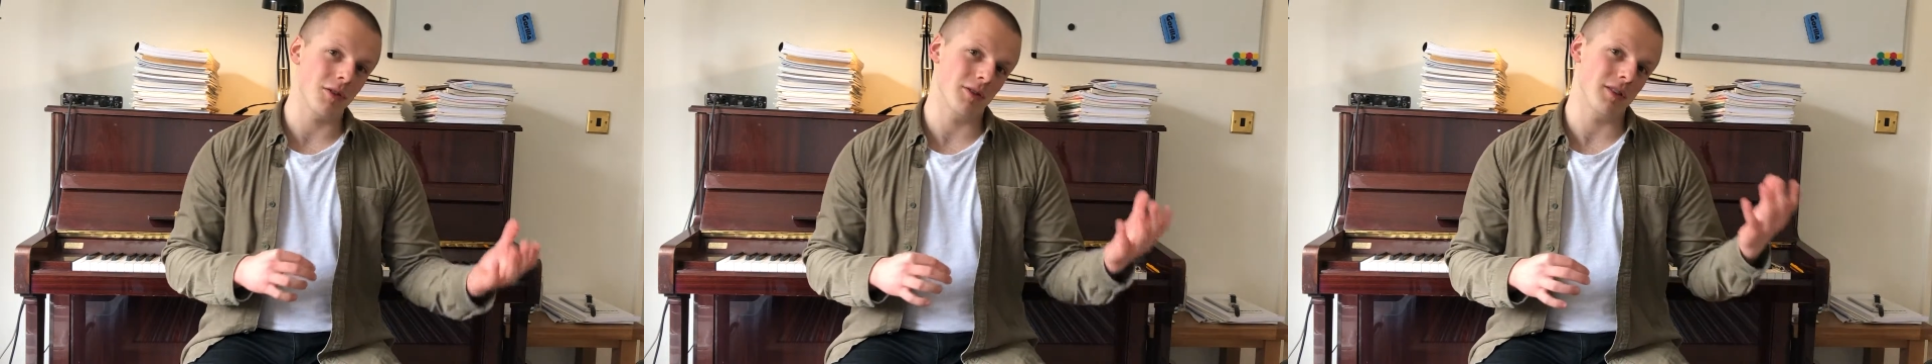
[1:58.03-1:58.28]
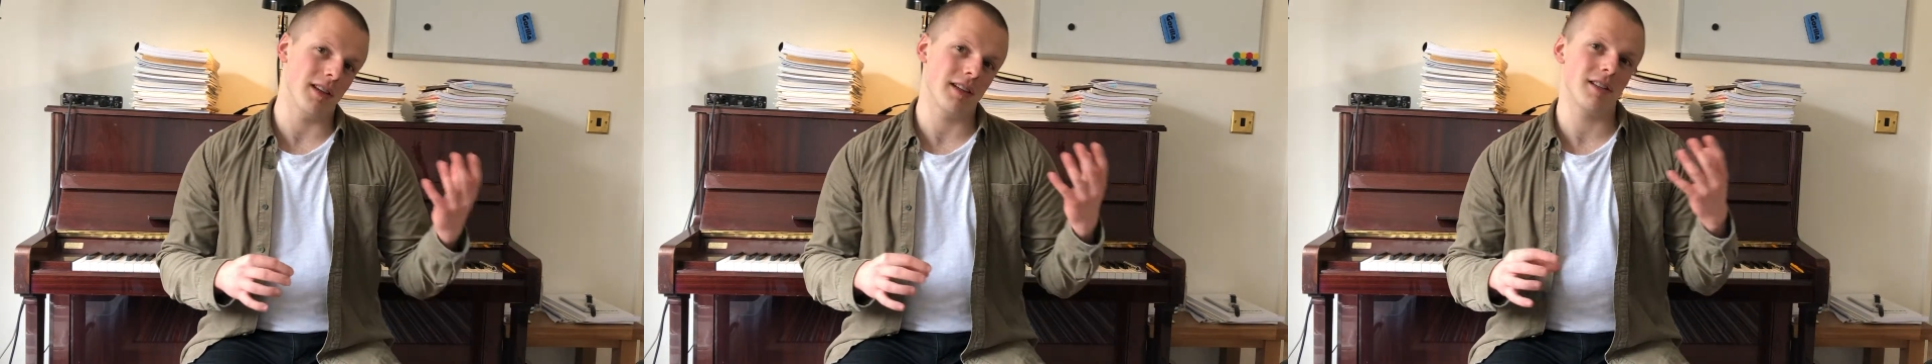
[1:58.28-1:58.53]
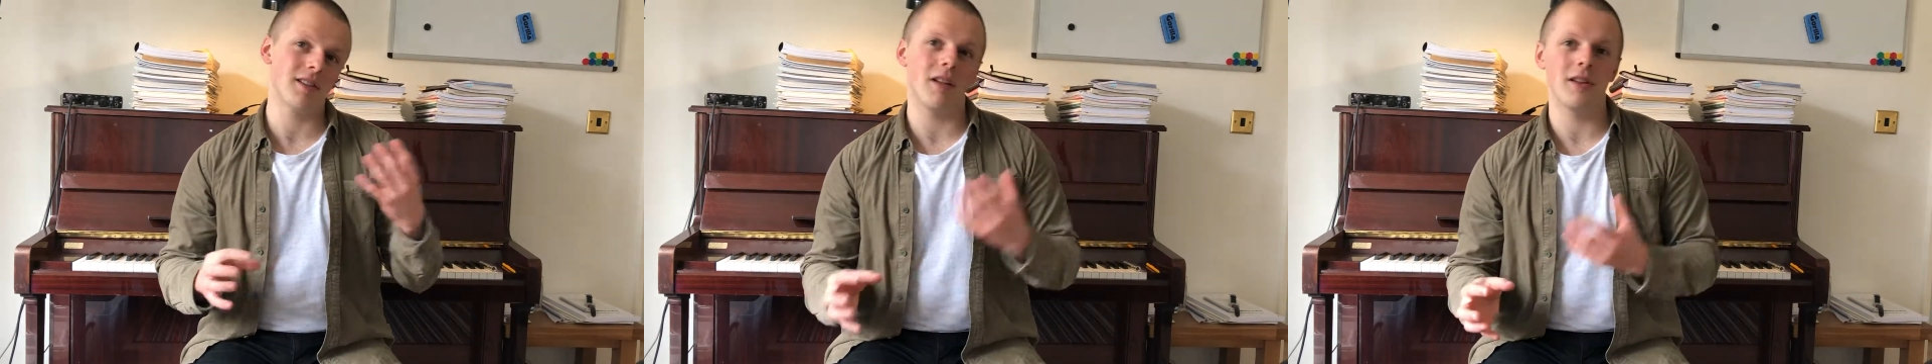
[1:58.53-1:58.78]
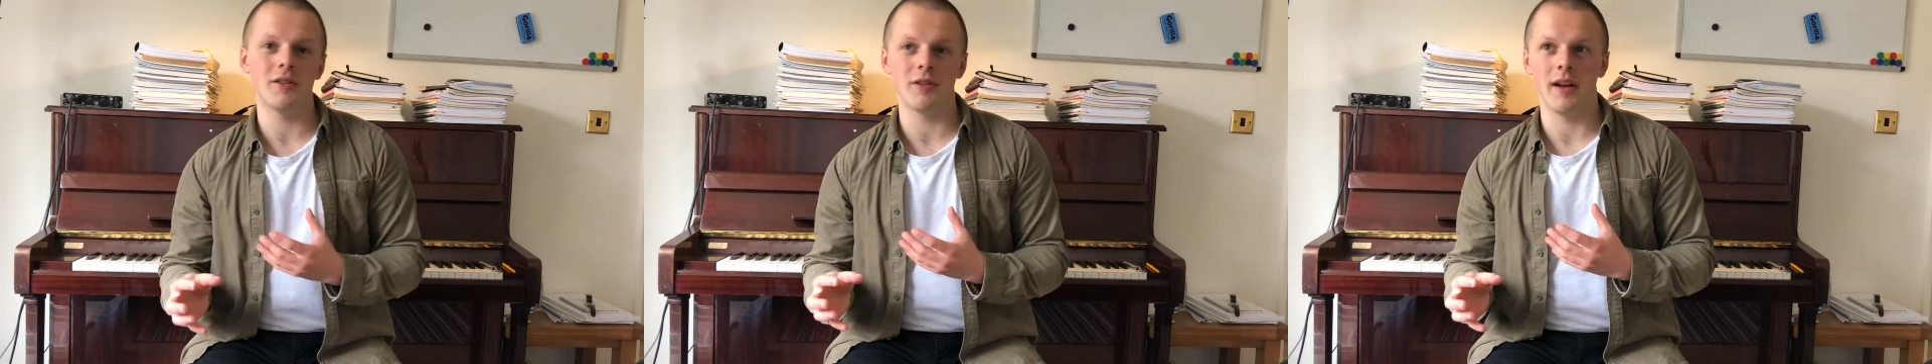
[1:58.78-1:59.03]
or as like a
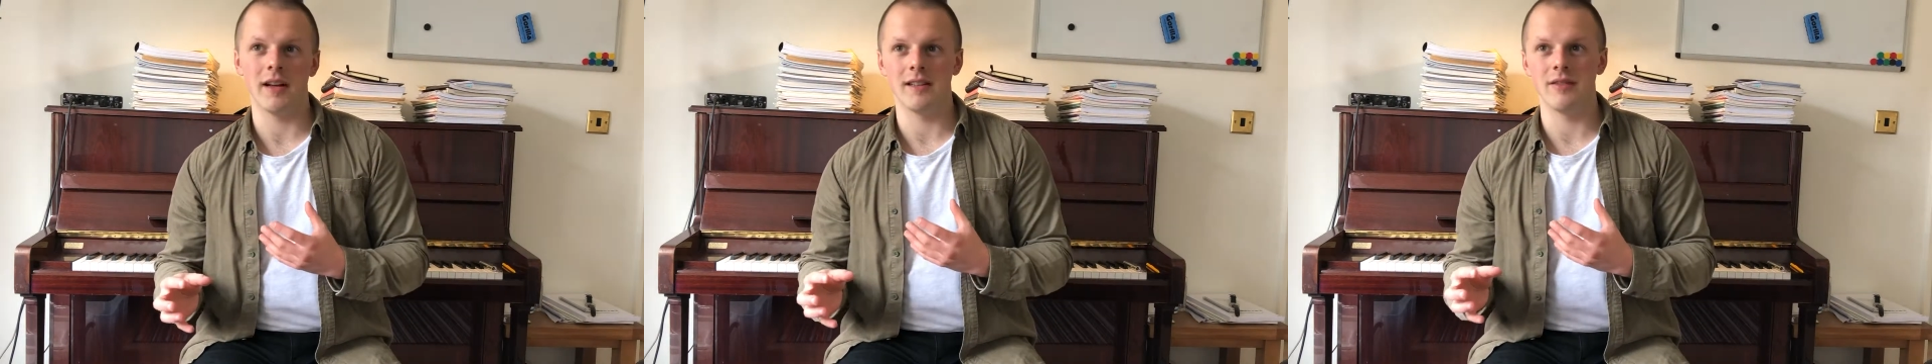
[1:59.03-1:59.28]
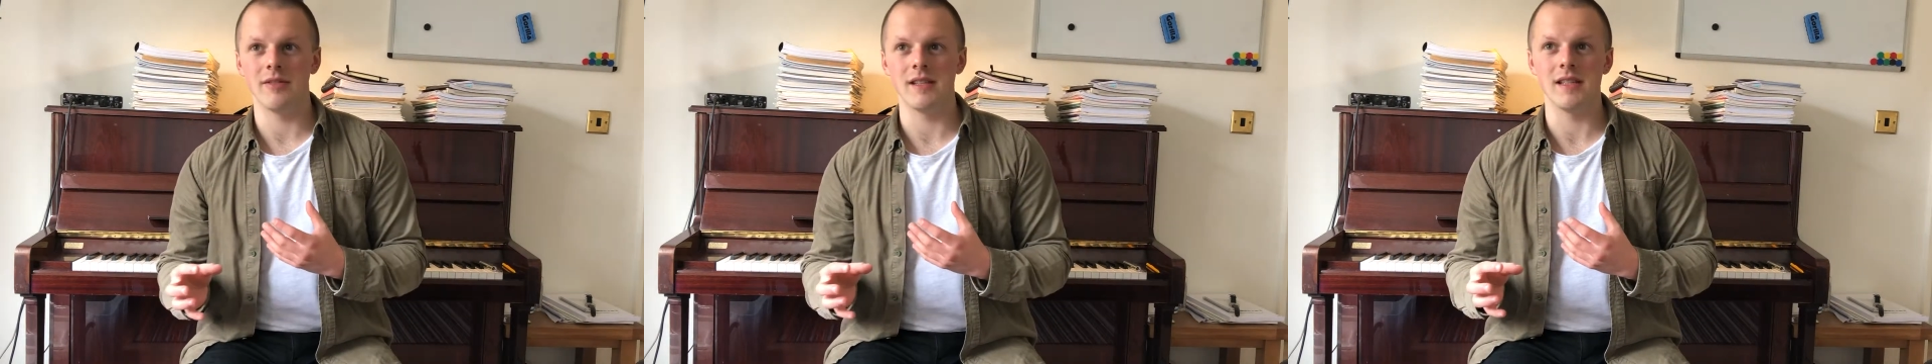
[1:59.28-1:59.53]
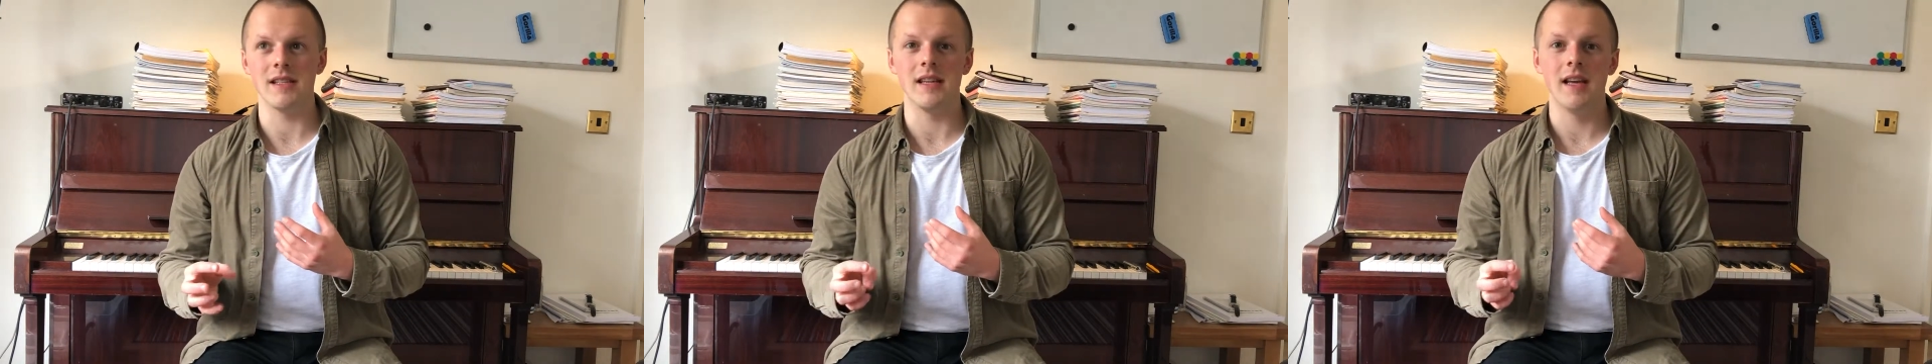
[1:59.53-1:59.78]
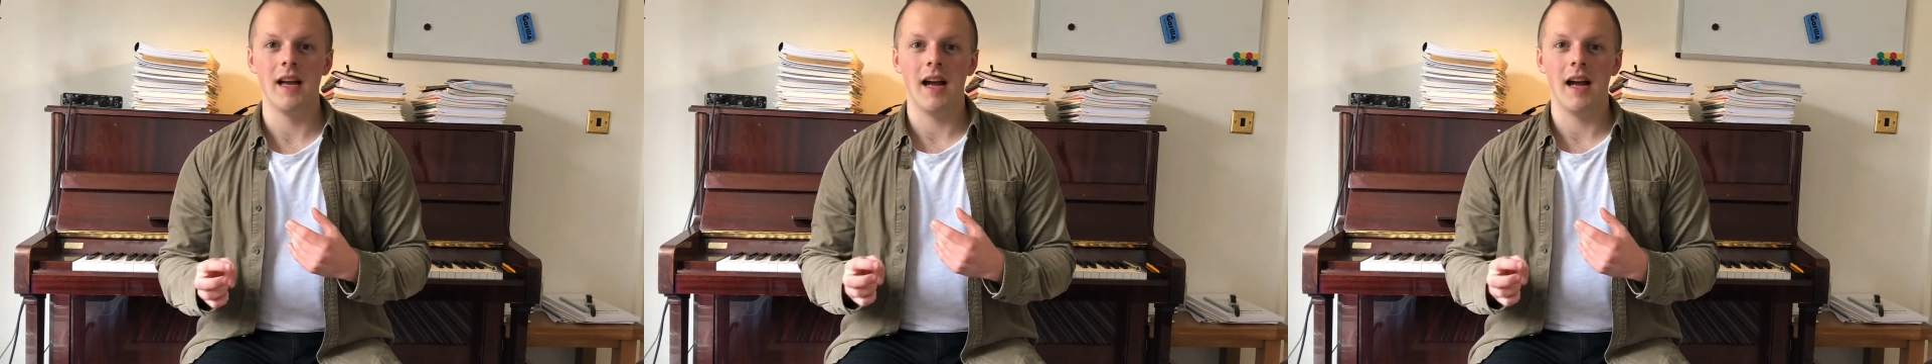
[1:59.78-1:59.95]
solitary activity?